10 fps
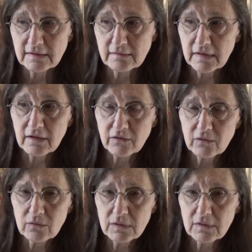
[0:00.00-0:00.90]
yeah,
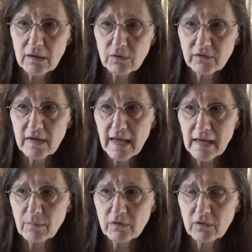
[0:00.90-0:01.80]
so I would say
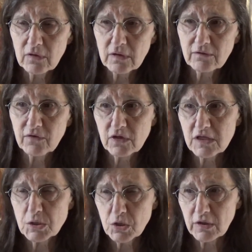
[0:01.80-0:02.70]
Amazon,
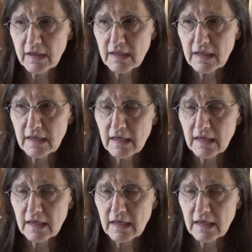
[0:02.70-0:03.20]
Funky Junkie,